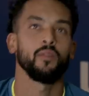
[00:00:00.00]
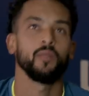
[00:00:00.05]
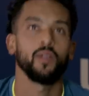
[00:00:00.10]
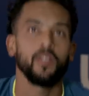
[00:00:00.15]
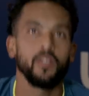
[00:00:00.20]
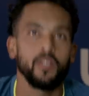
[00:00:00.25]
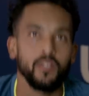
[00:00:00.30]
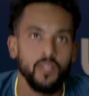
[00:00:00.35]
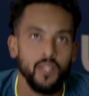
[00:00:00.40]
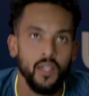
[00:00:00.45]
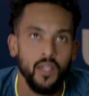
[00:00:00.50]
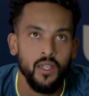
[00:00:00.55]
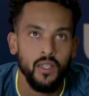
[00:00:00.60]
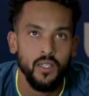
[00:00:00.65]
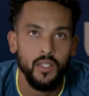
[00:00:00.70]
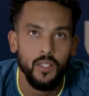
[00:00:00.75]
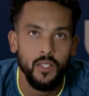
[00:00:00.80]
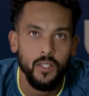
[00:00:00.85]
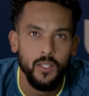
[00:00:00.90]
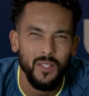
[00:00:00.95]
Where do I start?
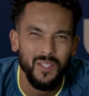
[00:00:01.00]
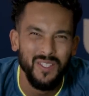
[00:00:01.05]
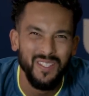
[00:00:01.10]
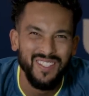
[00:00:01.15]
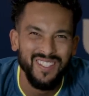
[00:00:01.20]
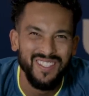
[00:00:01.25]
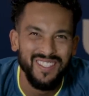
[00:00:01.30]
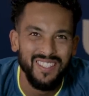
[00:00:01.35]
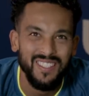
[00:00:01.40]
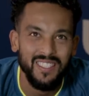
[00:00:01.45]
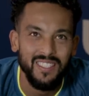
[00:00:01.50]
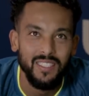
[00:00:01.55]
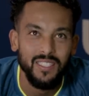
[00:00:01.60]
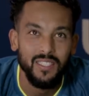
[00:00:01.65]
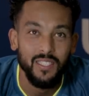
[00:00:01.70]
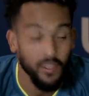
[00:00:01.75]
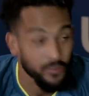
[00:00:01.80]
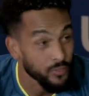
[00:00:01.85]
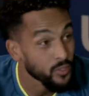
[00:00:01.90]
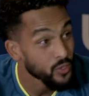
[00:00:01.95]

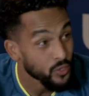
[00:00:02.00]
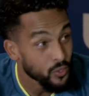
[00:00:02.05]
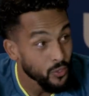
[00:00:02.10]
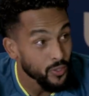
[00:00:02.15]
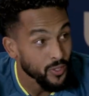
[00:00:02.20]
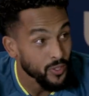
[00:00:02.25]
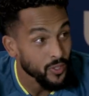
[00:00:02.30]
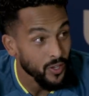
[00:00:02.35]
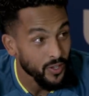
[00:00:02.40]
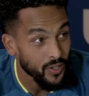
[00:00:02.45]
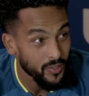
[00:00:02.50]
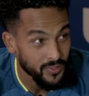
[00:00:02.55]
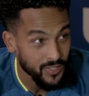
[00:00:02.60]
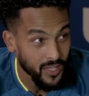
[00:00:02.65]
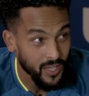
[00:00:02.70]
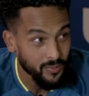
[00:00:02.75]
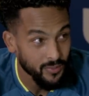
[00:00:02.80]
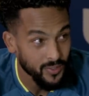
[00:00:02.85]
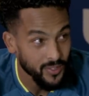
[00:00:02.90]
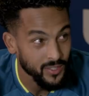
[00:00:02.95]
Are you sure you got enough
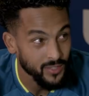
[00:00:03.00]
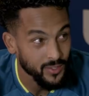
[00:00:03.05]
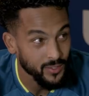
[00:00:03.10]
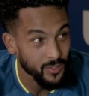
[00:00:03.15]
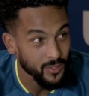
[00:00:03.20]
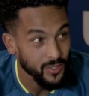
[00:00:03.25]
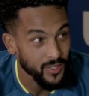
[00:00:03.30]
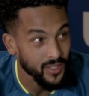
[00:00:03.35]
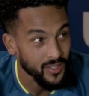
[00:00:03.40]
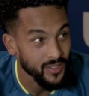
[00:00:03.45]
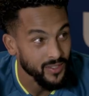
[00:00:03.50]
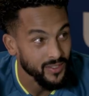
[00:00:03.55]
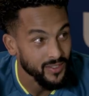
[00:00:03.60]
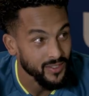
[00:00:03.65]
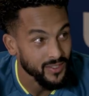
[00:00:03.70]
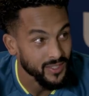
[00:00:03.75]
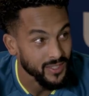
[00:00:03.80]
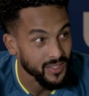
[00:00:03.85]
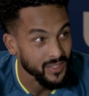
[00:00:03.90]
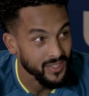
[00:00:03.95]
time for this story?
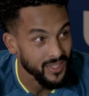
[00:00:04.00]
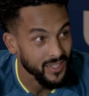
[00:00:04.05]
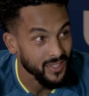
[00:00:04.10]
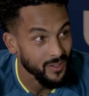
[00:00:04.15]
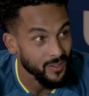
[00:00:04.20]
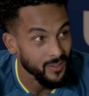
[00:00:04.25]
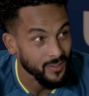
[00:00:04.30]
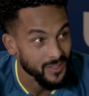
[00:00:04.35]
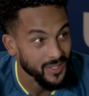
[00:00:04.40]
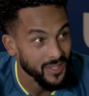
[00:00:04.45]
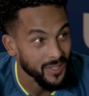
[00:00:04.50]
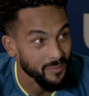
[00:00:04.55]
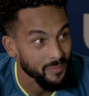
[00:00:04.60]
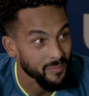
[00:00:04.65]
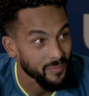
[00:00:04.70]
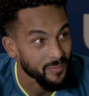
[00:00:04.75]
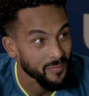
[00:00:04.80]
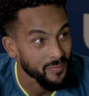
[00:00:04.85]
It's gonna take a long time.